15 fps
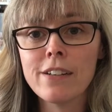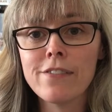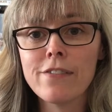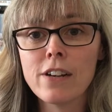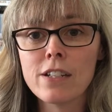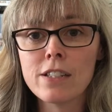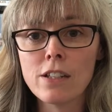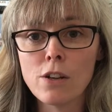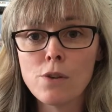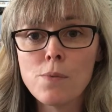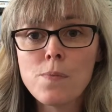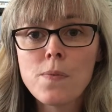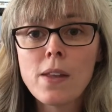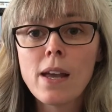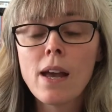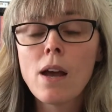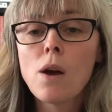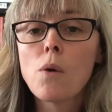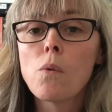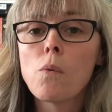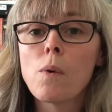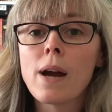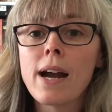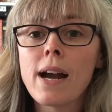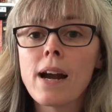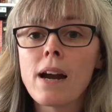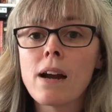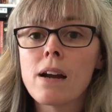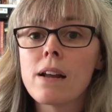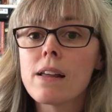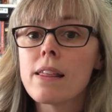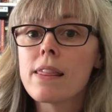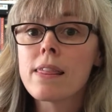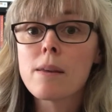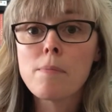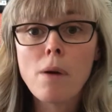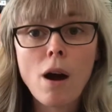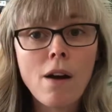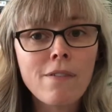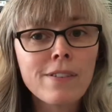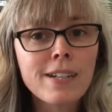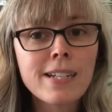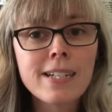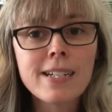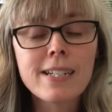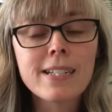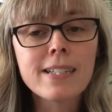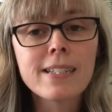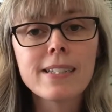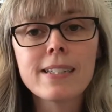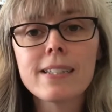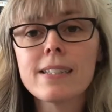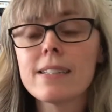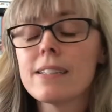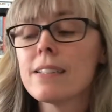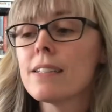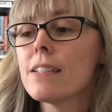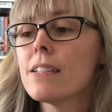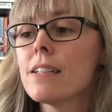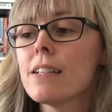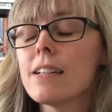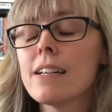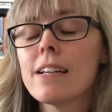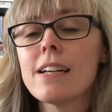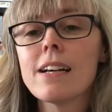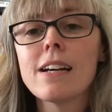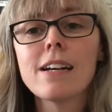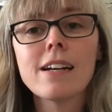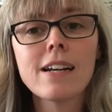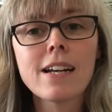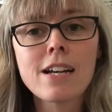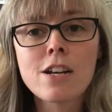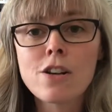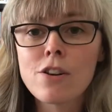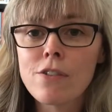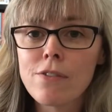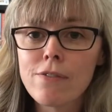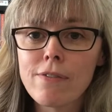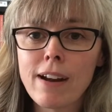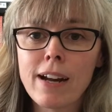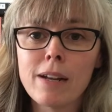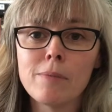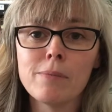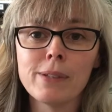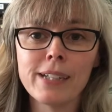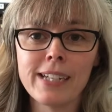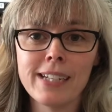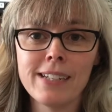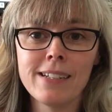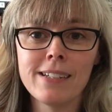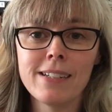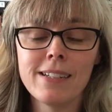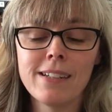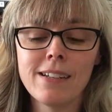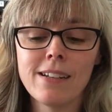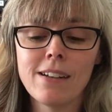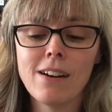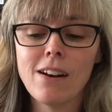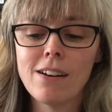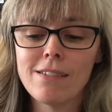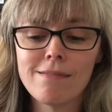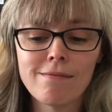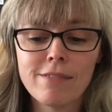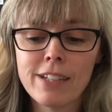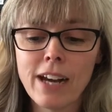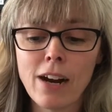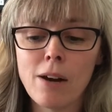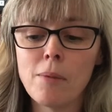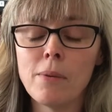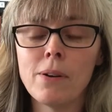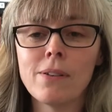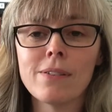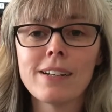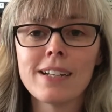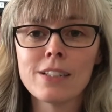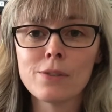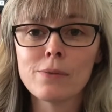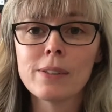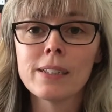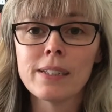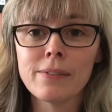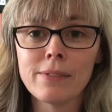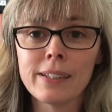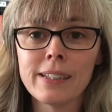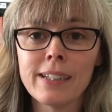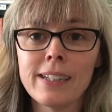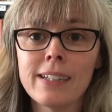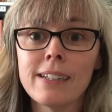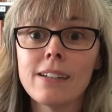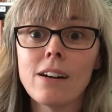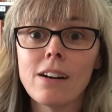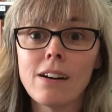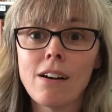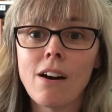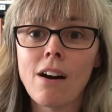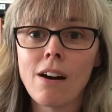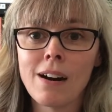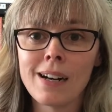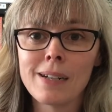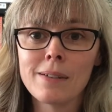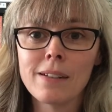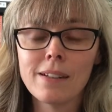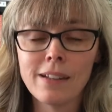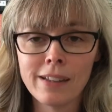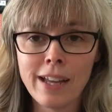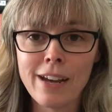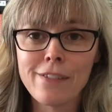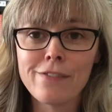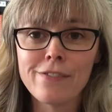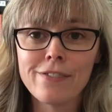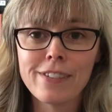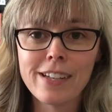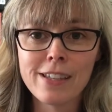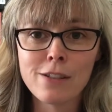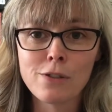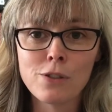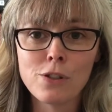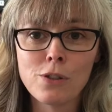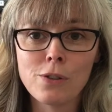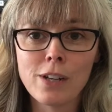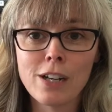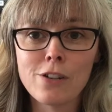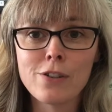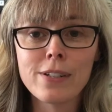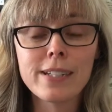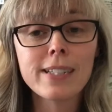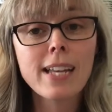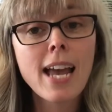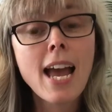Faso, where the poverty is incredibly terrible. It's really, really hard life in those two countries.